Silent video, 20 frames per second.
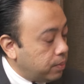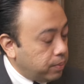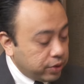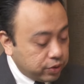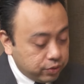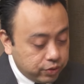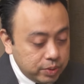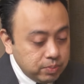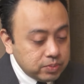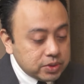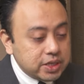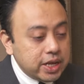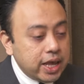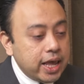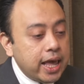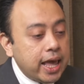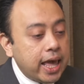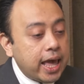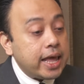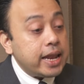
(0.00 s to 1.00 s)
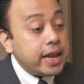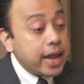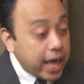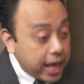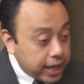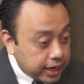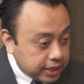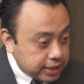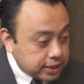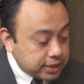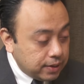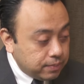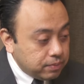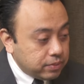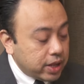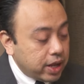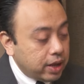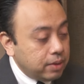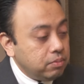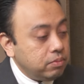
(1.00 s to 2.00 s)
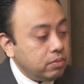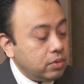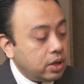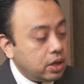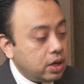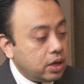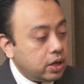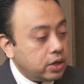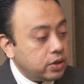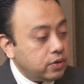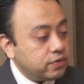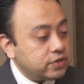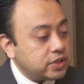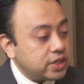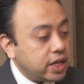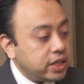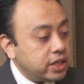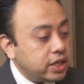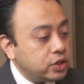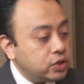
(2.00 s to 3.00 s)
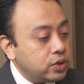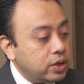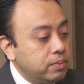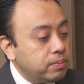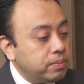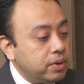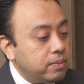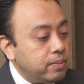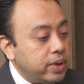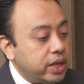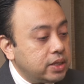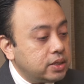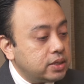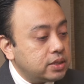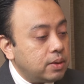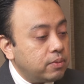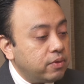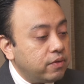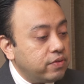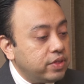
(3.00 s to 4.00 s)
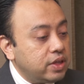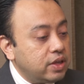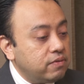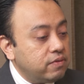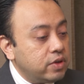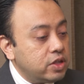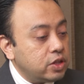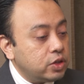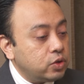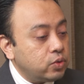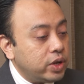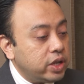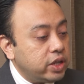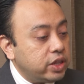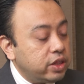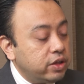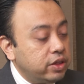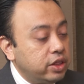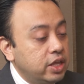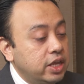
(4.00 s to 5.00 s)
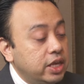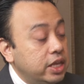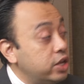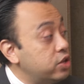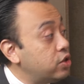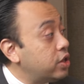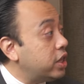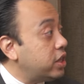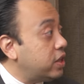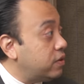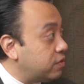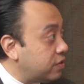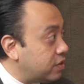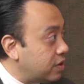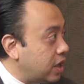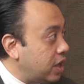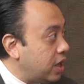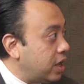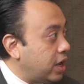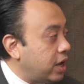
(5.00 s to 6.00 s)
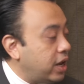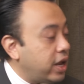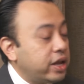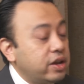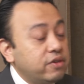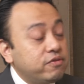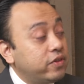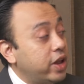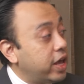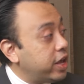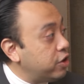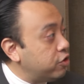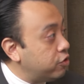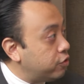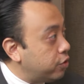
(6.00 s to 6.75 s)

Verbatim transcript: pilgrims. And at the same time, you've started to implement some of the Vision 2030 initiatives, like the flying